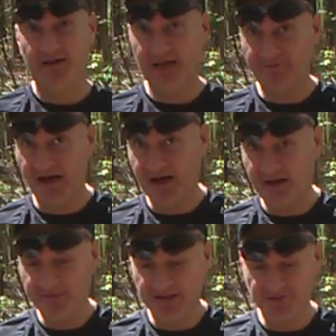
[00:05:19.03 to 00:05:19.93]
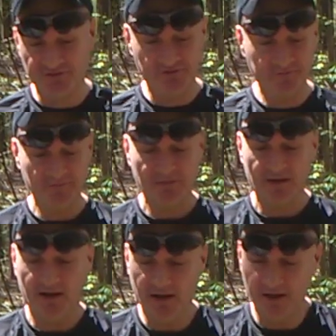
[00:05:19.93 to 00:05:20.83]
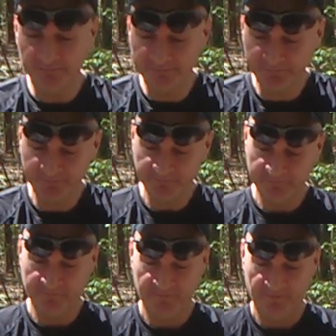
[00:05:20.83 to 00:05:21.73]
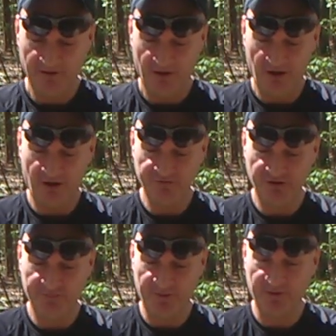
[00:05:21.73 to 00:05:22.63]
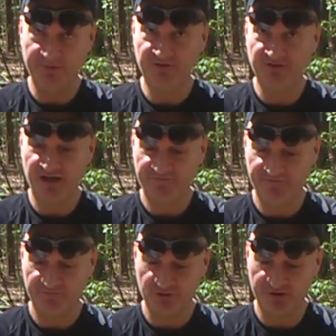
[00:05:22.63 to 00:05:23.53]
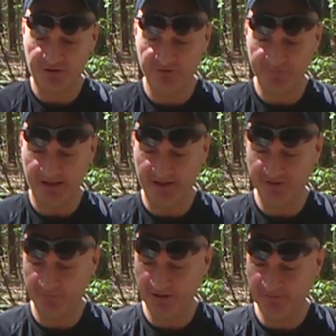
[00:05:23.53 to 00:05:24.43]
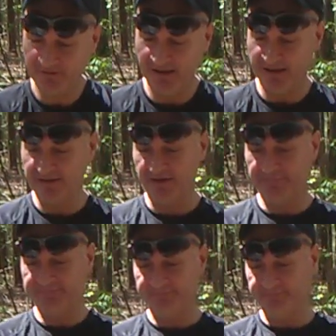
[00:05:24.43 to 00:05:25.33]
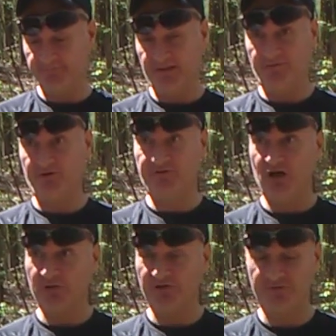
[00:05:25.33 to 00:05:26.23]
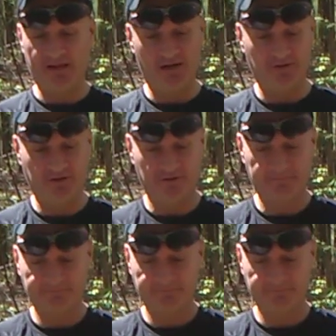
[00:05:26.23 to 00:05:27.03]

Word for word: Have a happy Easter. Um, also, remember to be safe, drink responsibly, and um, probably talk all this pounding here.